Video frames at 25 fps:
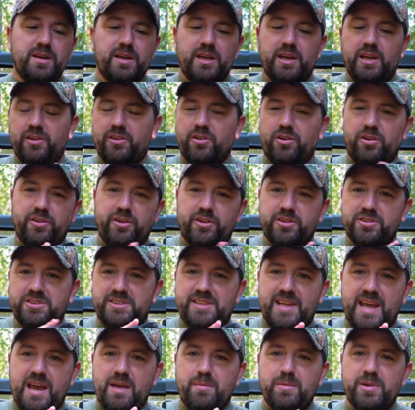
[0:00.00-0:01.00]
either there's
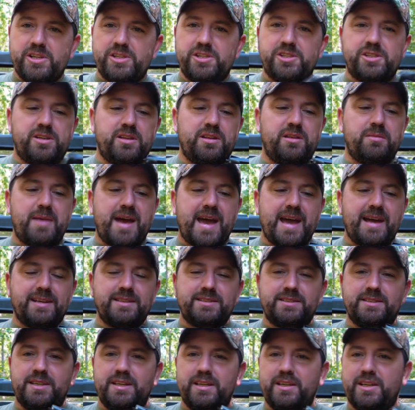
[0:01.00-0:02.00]
damage to the
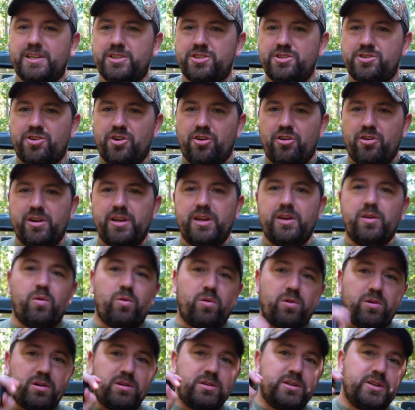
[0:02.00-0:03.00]
magazine, it's dirty,
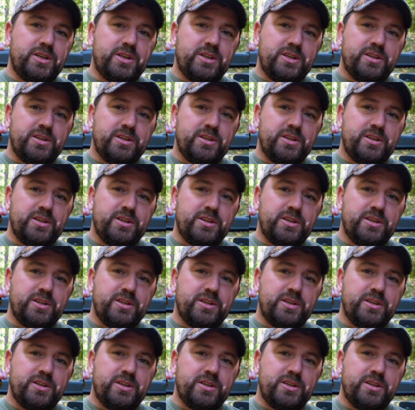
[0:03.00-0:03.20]
or